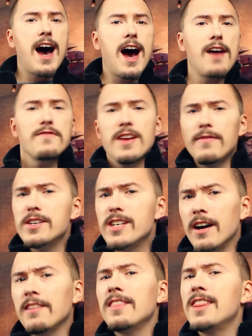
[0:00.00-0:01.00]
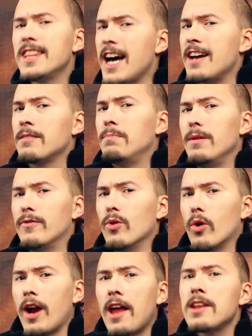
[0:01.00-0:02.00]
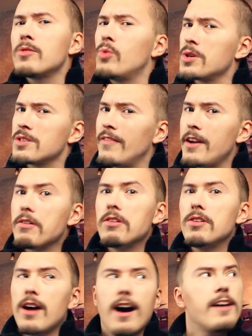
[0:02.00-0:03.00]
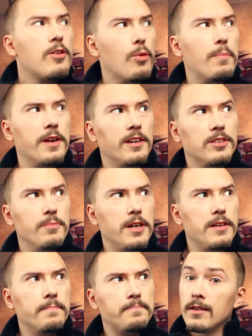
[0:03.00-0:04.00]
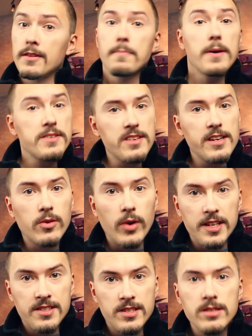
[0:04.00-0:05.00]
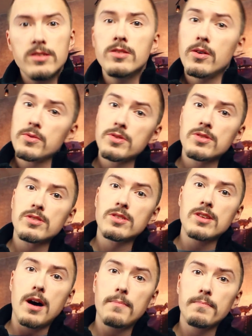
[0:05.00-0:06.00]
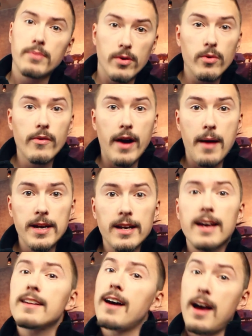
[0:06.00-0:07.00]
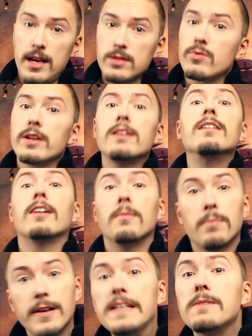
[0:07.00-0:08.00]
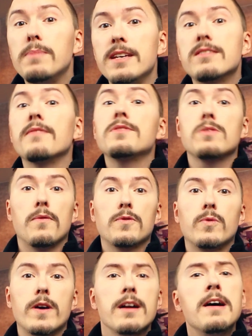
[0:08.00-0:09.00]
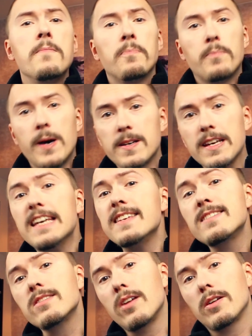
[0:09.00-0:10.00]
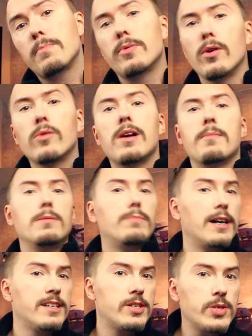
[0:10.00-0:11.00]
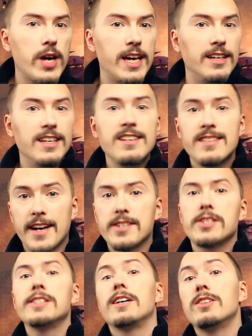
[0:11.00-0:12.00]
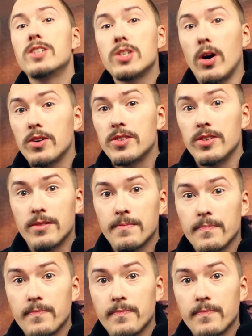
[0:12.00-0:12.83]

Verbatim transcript: I've never done that before, and it was very eye-opening to me. The person in question knows some programming and has written a complete piece of software, but he's not a programmer by trade, he's actually a doctor.